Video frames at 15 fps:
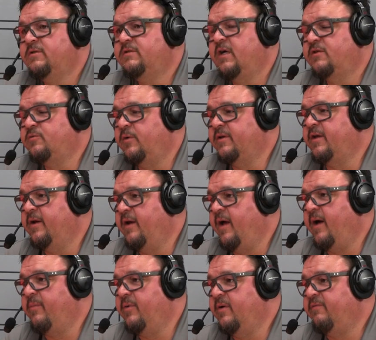Because that's what can
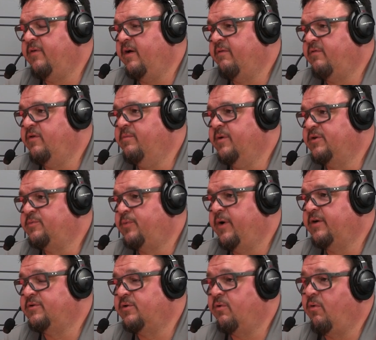happen if you have too much
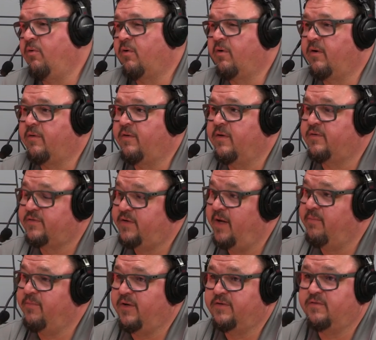pressure or the
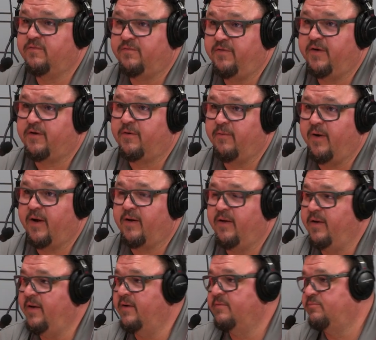stem doesn't fit
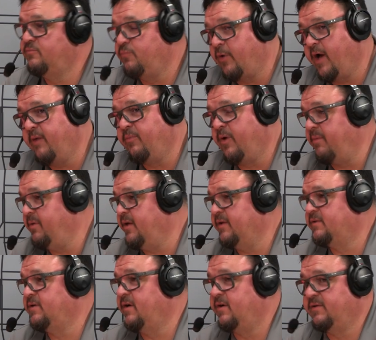correctly. Correct. And Brad probably
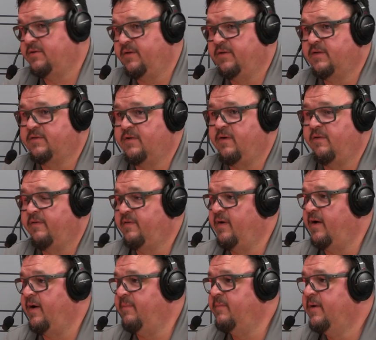gets calls on this all the
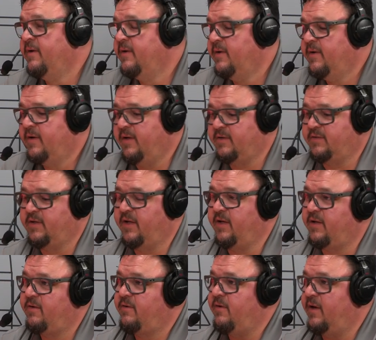time. Often. Is that
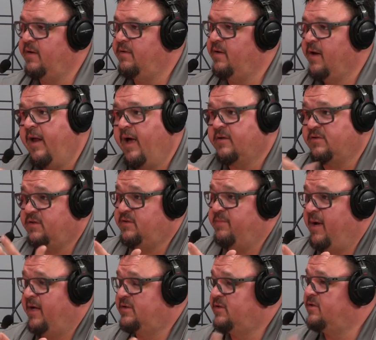it, yeah. it, it actually
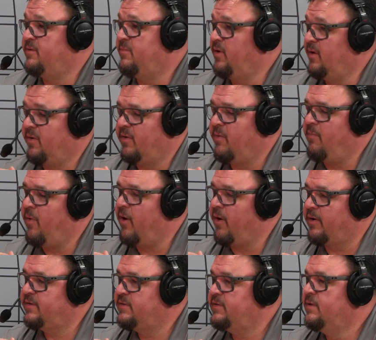smashes the bullet or
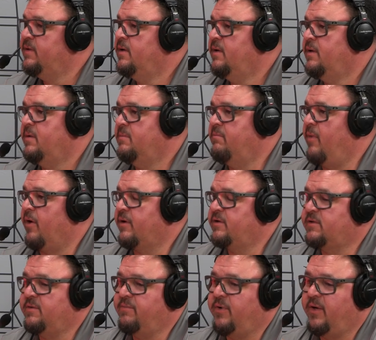marks, mm-hmm.
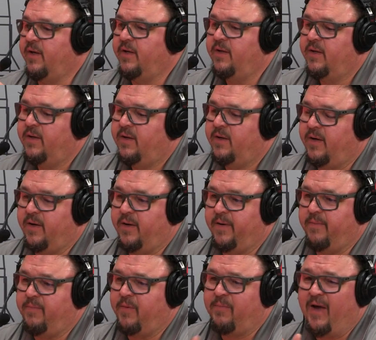marks the bullet. Uh,
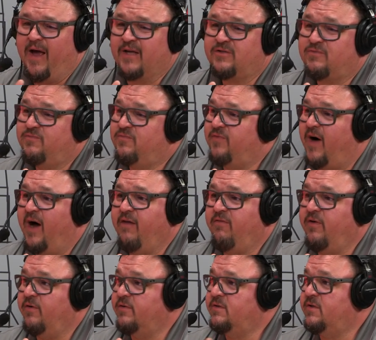in the past five
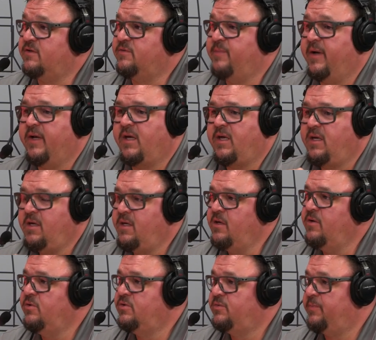years, there's been a
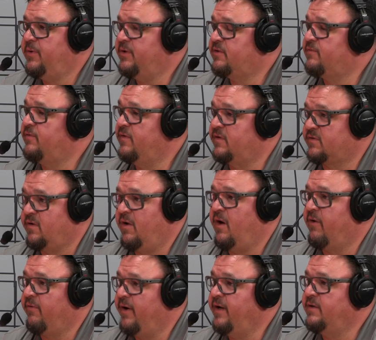huge push for this
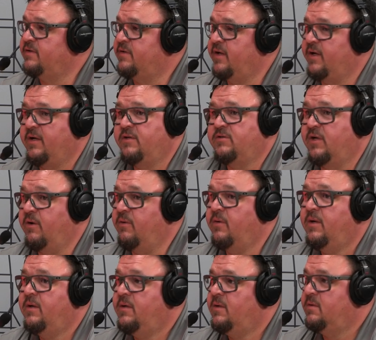long-range thing. So
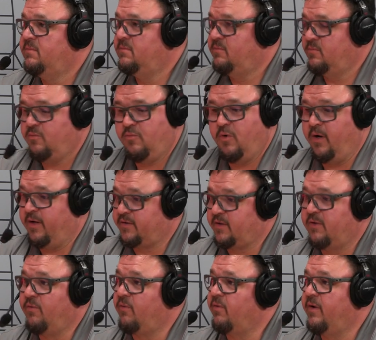us
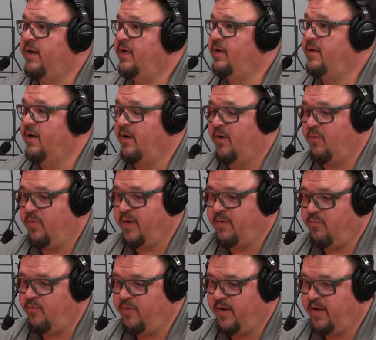at Hornady, you know, we,
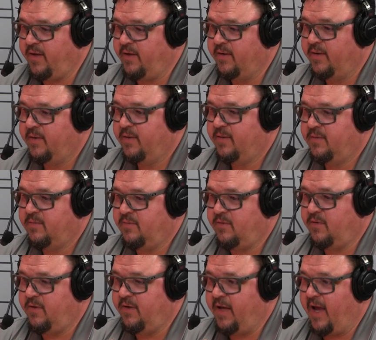we
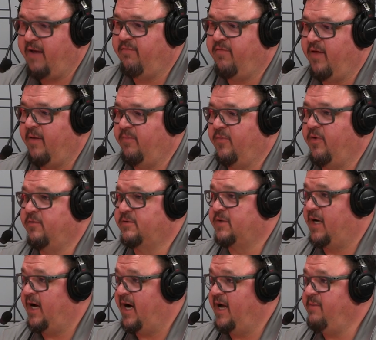gave them those
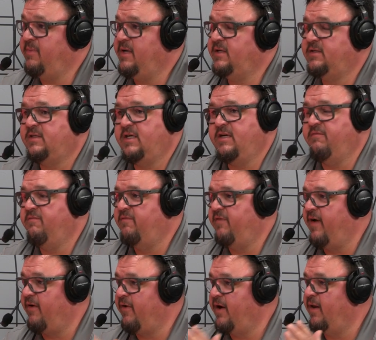high B C,
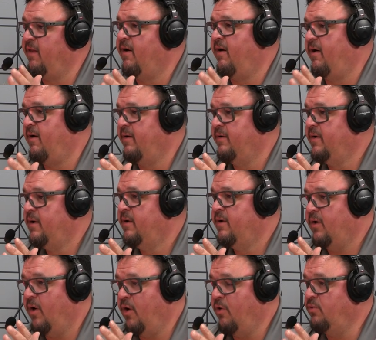very long
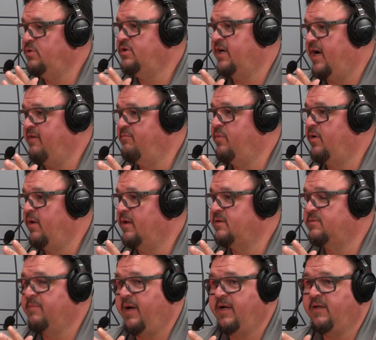ogive
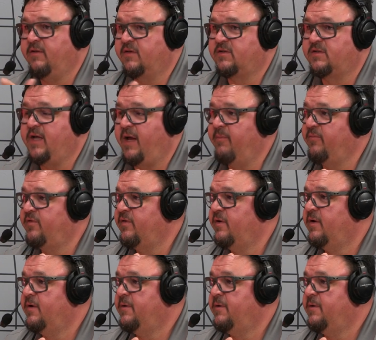bullets. Many of the stems,